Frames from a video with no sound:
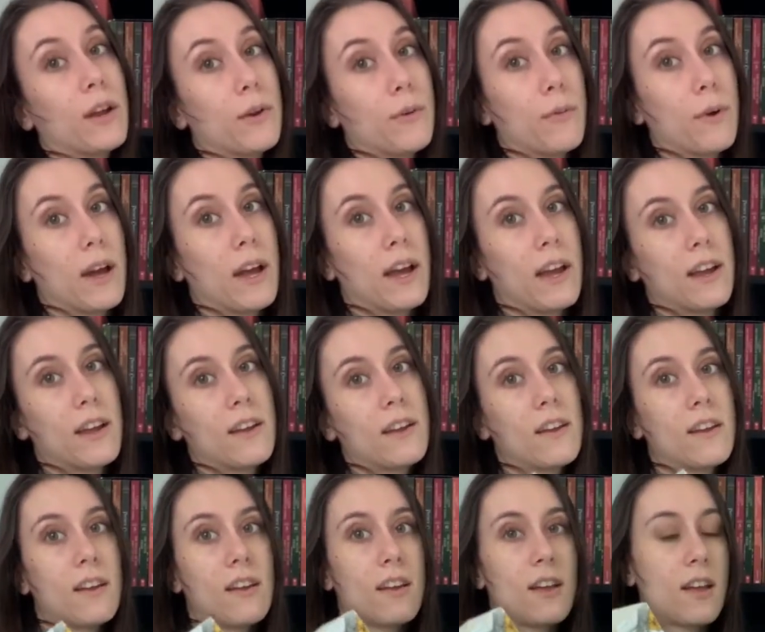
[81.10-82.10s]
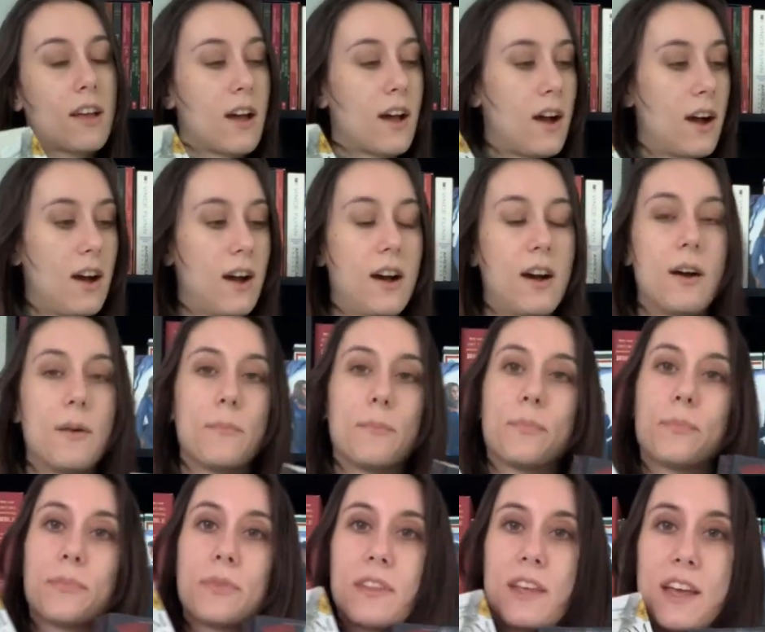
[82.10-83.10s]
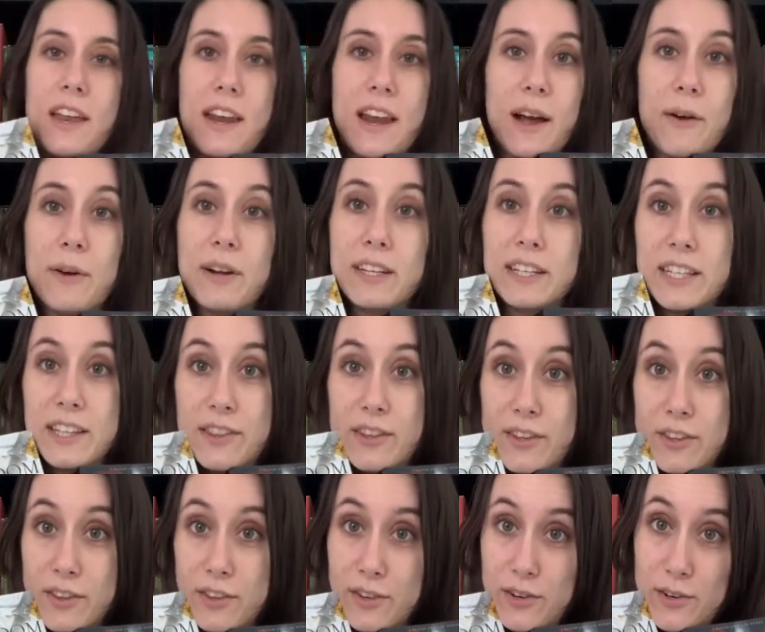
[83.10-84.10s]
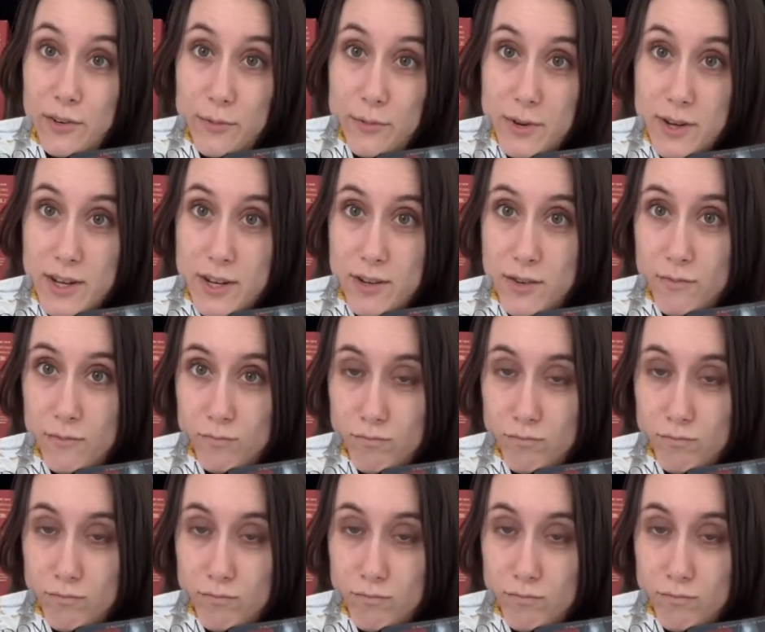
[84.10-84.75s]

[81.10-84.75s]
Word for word: away. Um, and now I need the third one.